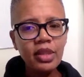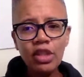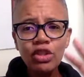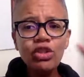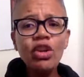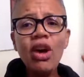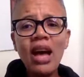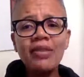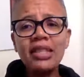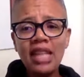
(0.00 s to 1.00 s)
You don't
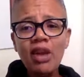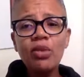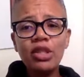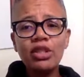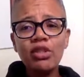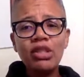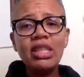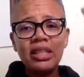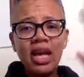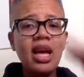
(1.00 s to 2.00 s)
have to say, well, Suli
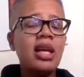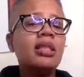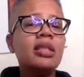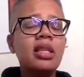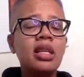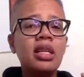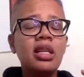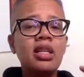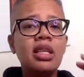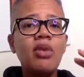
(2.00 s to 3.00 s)
says
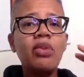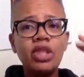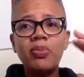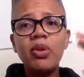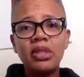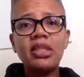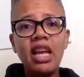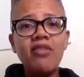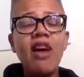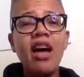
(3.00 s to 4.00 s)
that we're supposed to
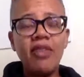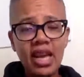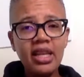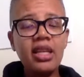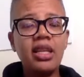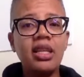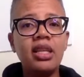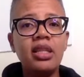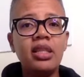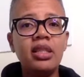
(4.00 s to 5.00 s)
take 580.
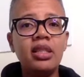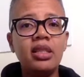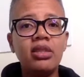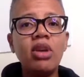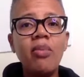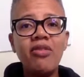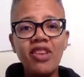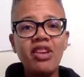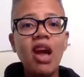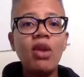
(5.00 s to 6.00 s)
So I'm going to
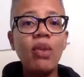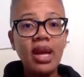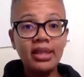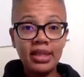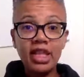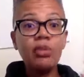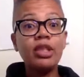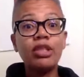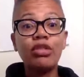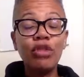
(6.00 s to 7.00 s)
figure out a way to deal with
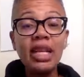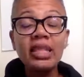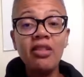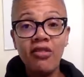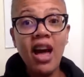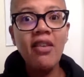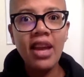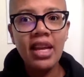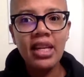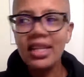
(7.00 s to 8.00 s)
the stress of
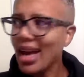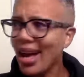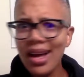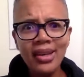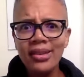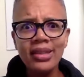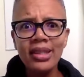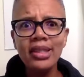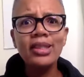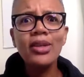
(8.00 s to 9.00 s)
580. No,
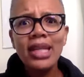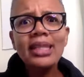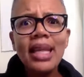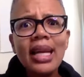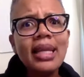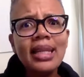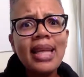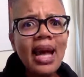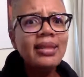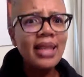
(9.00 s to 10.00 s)
Suli said get to
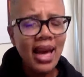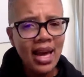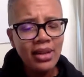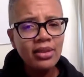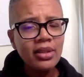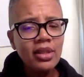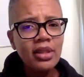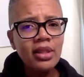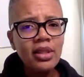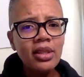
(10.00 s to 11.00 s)
downtown.
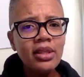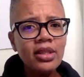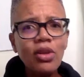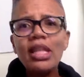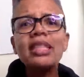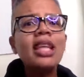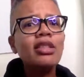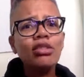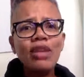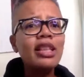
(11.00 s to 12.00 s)
Suli said
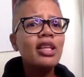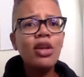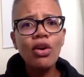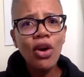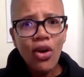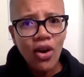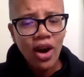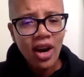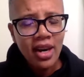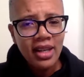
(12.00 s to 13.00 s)
strengthen your
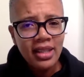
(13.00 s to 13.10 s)
core.